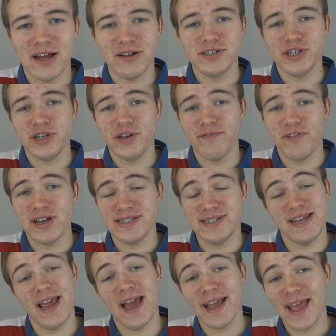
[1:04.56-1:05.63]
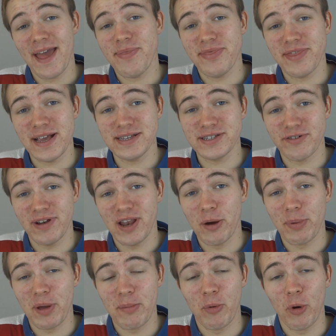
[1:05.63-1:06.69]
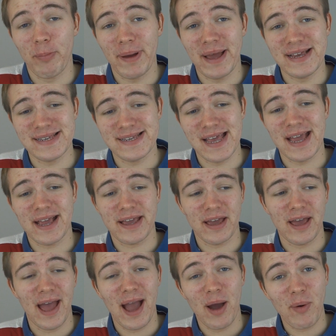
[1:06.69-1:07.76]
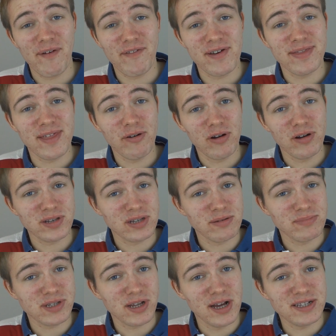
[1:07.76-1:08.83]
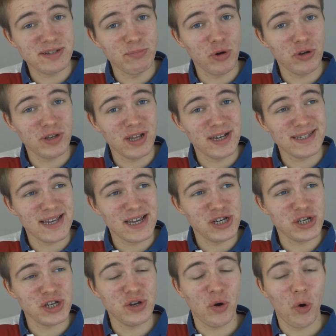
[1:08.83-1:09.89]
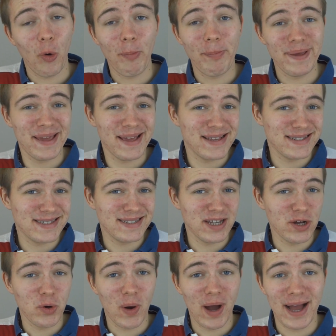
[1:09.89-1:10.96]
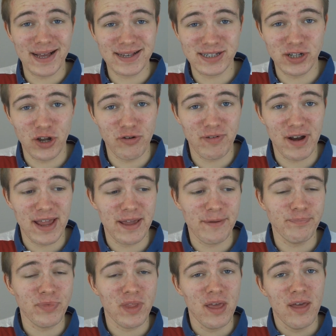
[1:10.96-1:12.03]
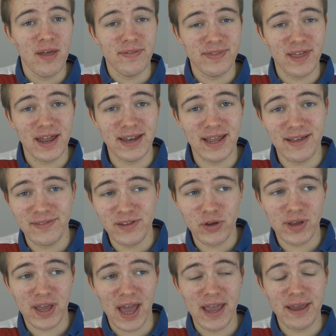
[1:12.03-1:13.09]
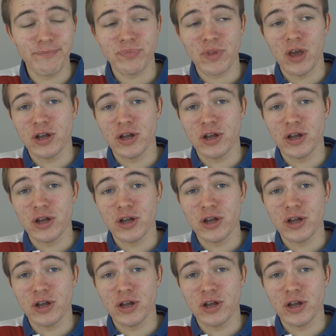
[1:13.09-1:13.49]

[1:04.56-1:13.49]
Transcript: down to university, again things are a little bit more basic. However, there are some signs of modernisation, albeit still at a slower rate than in the UK.